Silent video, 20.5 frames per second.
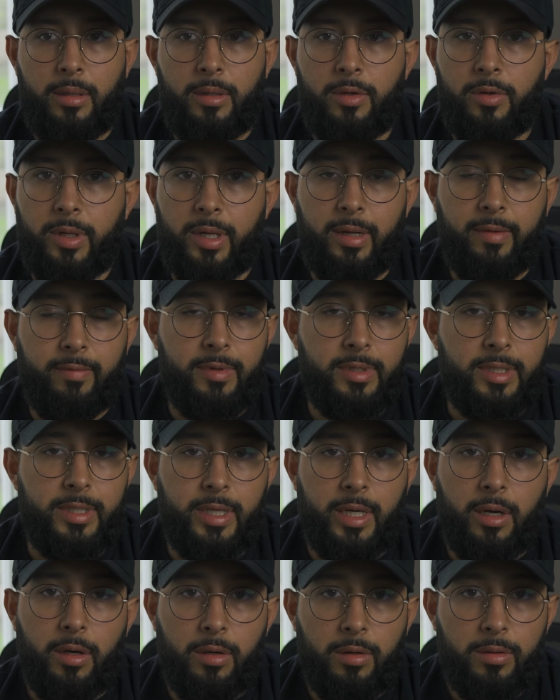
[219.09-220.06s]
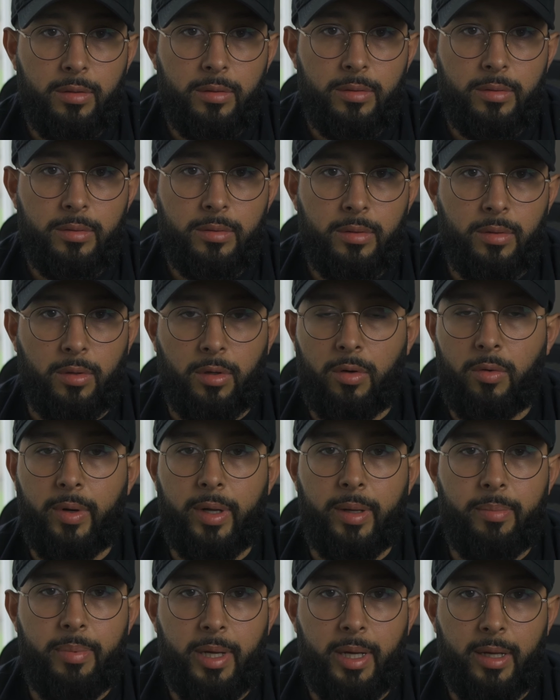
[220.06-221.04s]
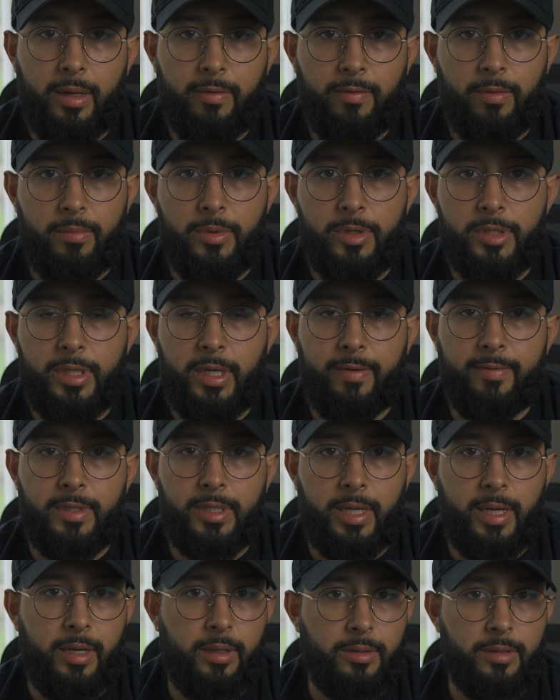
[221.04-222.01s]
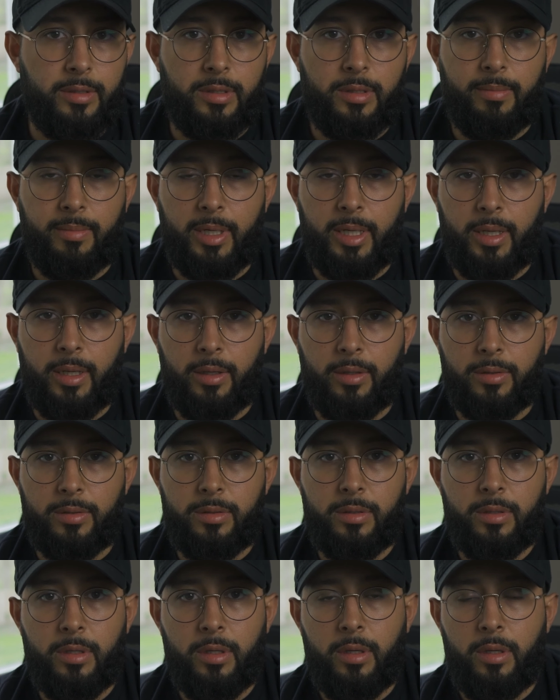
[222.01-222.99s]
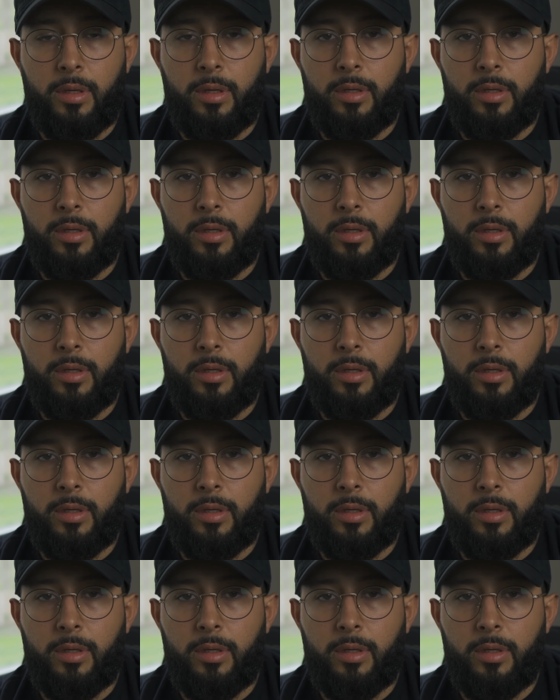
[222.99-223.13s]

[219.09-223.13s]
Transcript: You can even Zelle or Quick Pay from your savings account to somebody else.